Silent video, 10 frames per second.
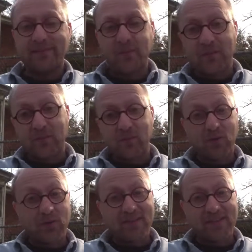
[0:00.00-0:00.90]
Okay, we'll
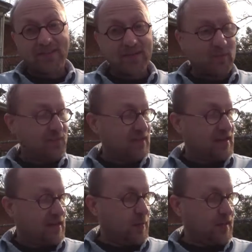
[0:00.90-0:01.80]
go with that example.
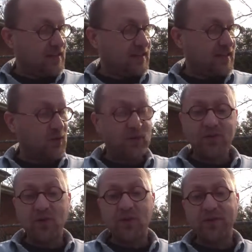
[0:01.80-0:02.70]
Helping a client quit
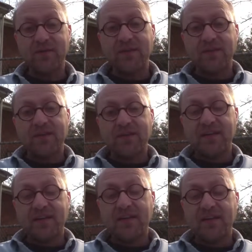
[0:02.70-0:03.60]
smoking,
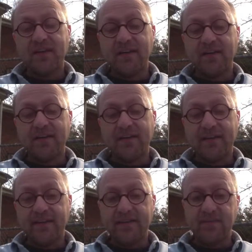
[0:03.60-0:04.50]

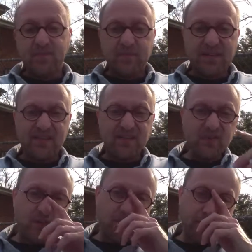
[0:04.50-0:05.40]
and basically you
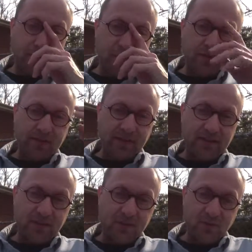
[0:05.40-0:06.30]
drop a contract.
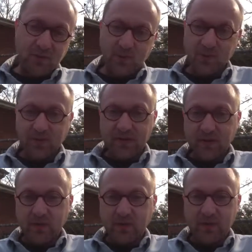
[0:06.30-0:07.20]
So
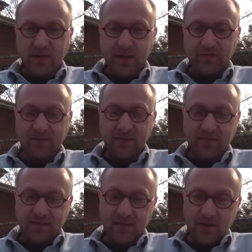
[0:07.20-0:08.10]
you have
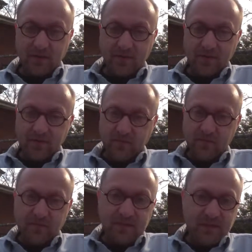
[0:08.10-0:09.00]
it's all
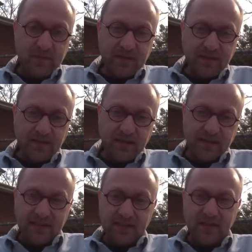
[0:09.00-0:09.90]

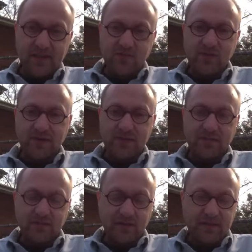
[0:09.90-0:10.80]
specified in the contract.
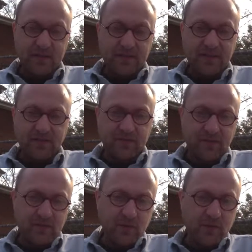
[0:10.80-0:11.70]
It's very
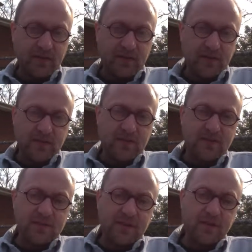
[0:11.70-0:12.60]
specific. Here's the
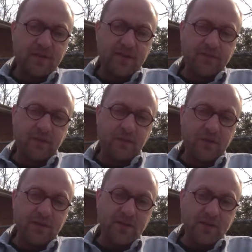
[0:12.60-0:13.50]
desired behavior we
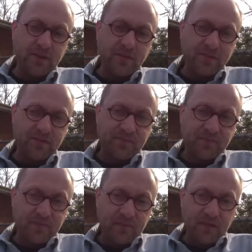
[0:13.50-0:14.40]
want you to do.
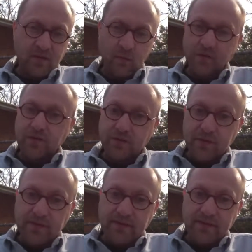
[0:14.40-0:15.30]
When you do that